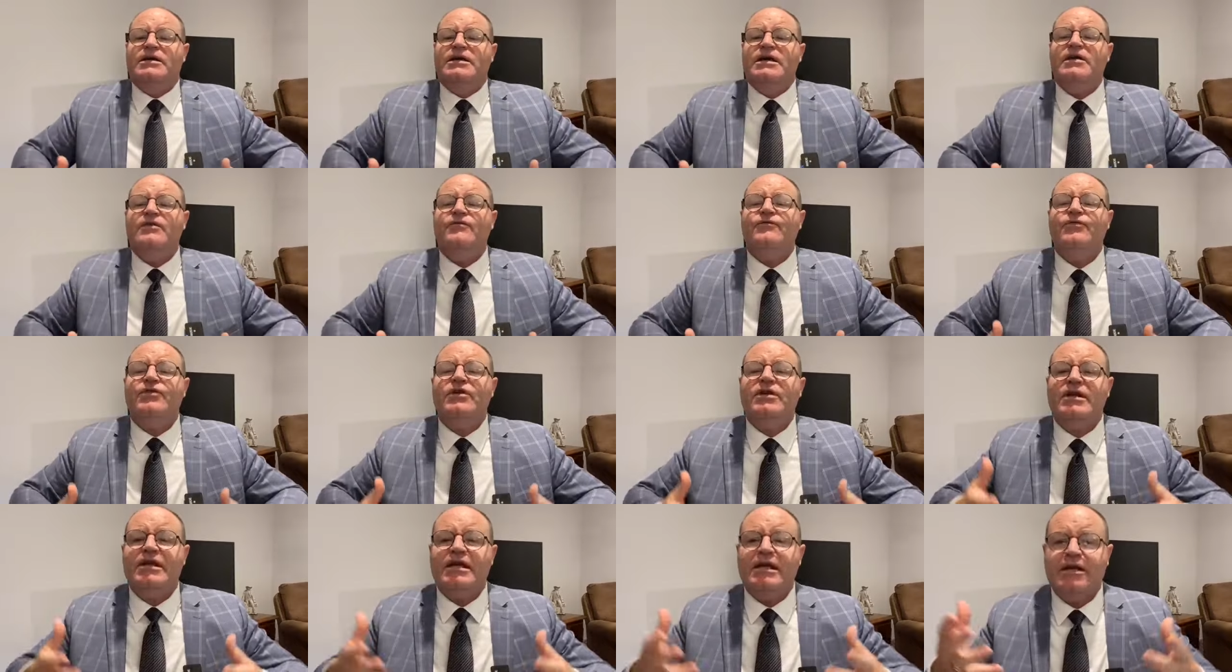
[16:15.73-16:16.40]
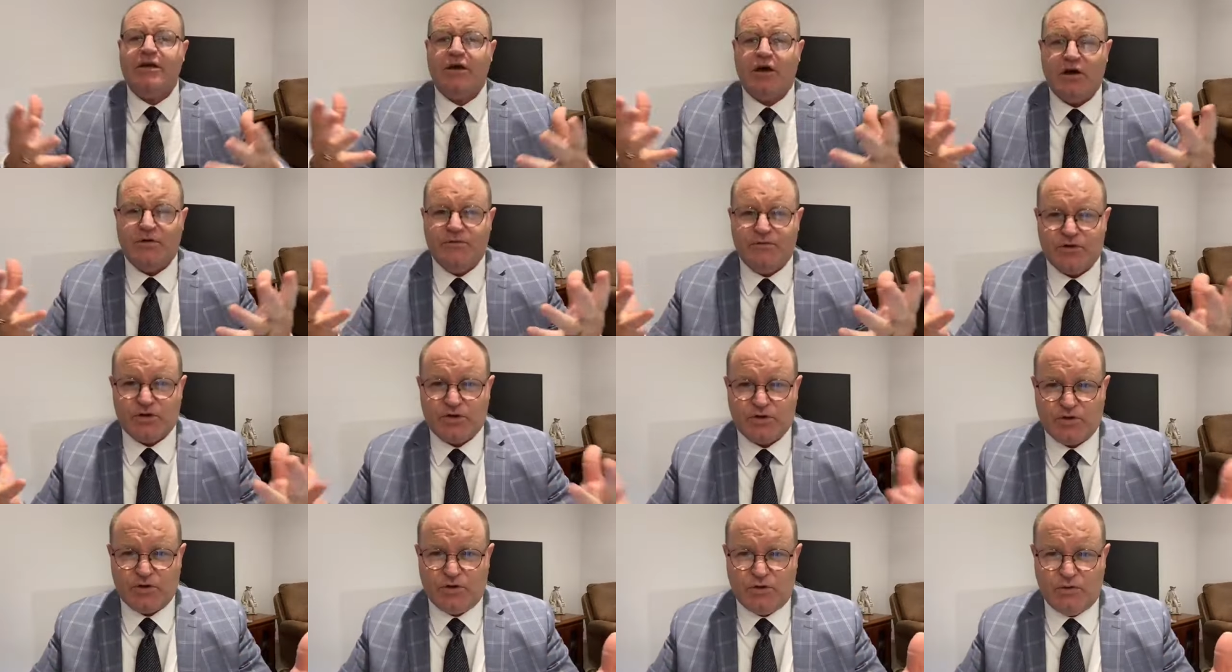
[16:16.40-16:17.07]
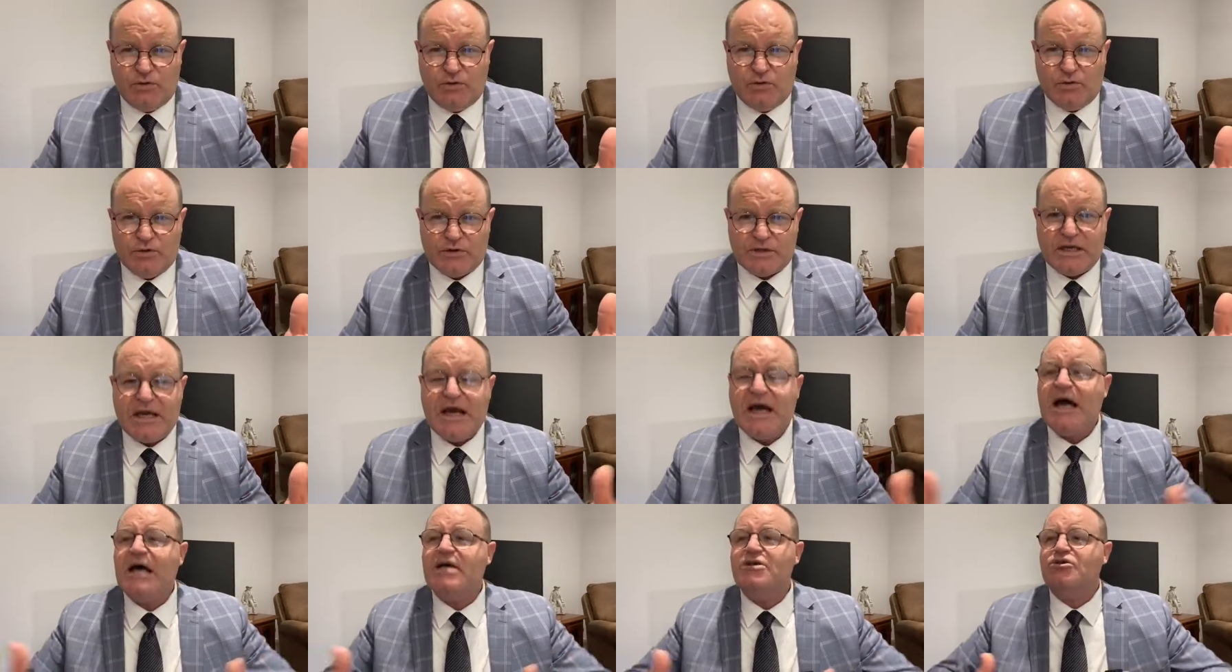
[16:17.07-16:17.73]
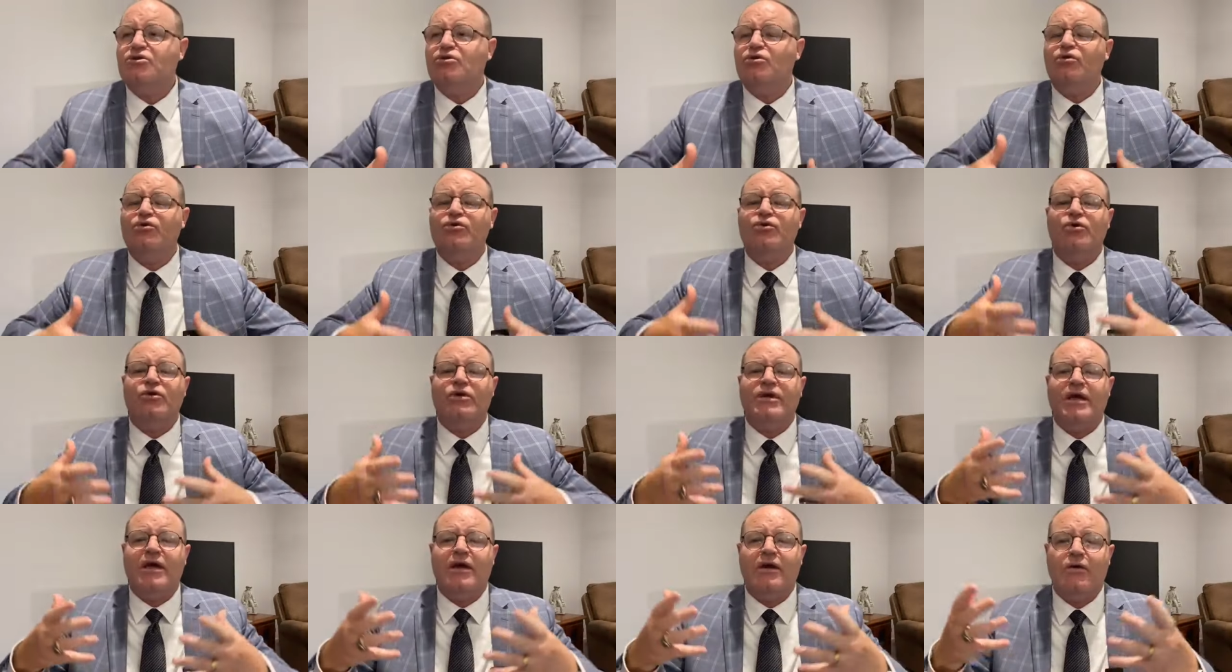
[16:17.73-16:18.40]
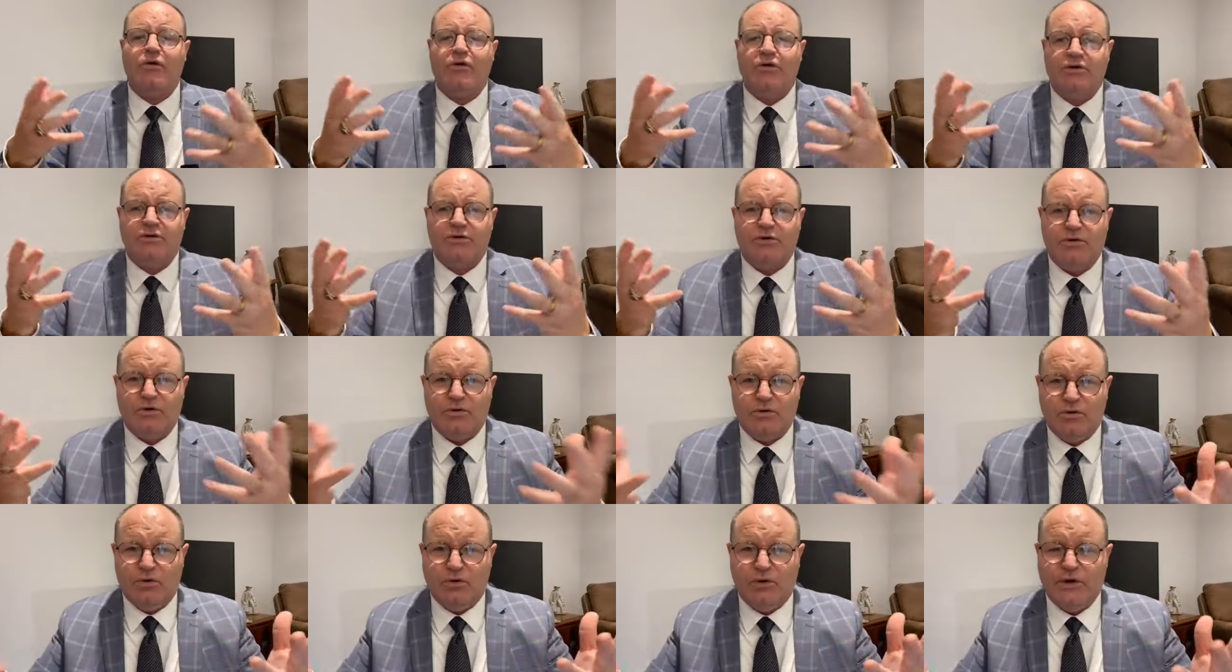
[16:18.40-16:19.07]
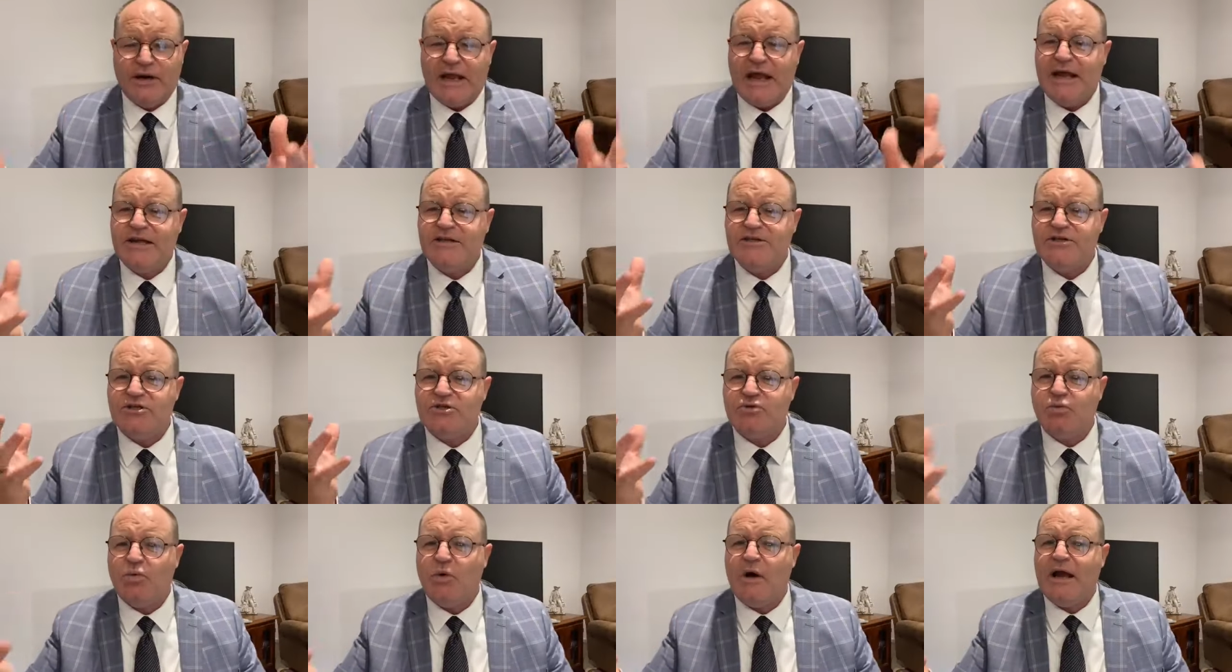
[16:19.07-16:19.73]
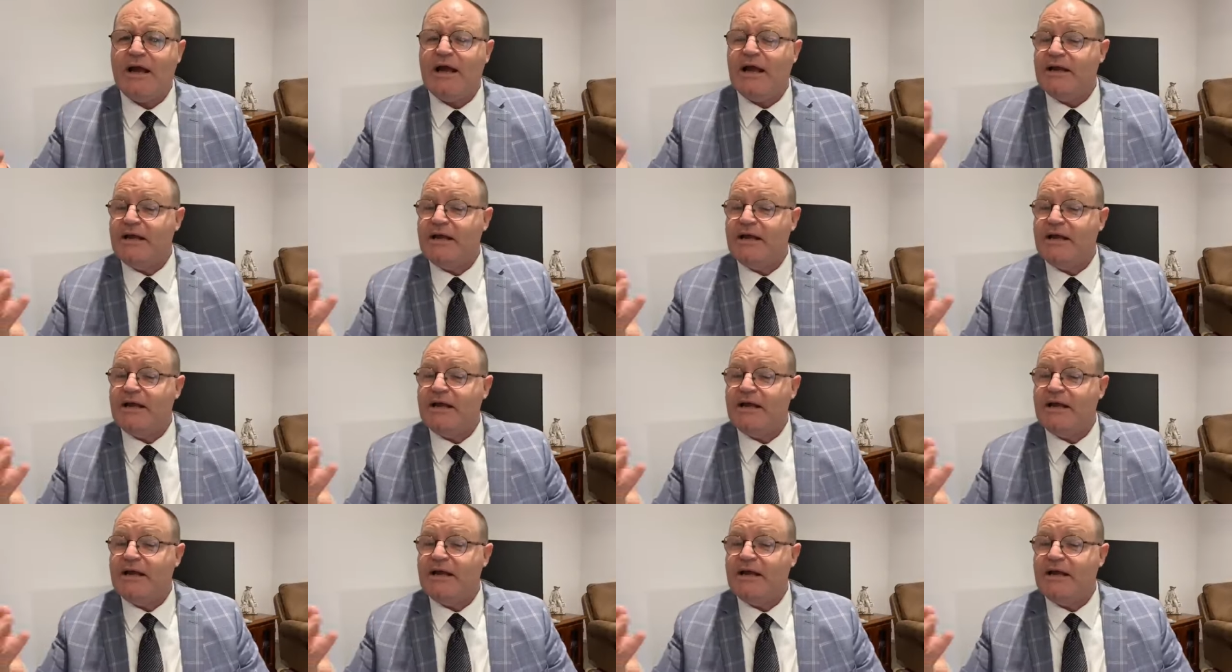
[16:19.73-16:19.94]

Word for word: Give the need over to the Lord. Cast all your care onto the Lord and just wait.